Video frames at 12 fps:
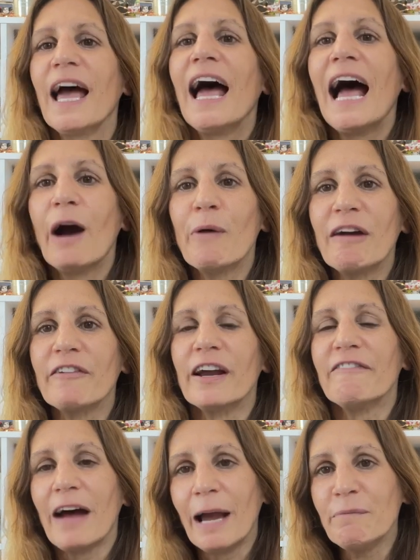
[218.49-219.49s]
However,
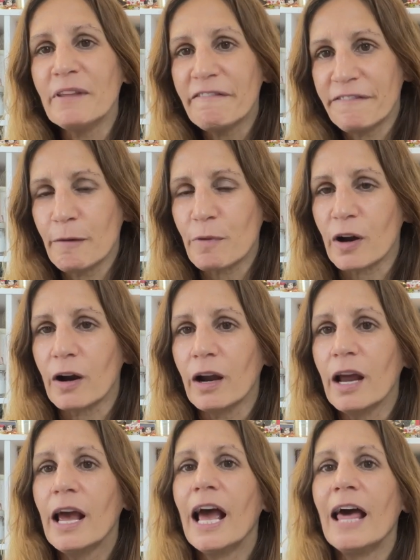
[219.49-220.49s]
if I'm the
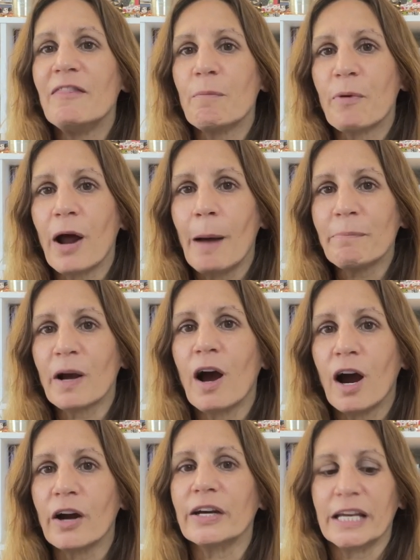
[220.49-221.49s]
Fibber and the prompt
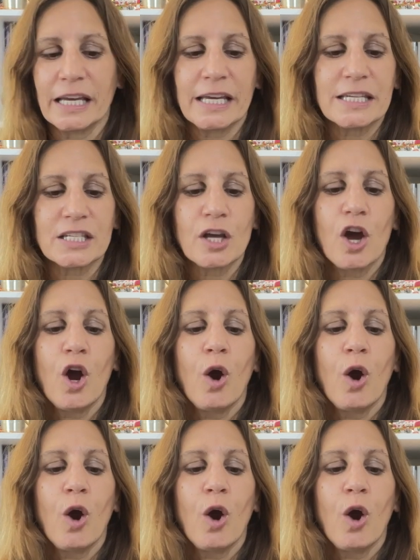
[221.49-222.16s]
card is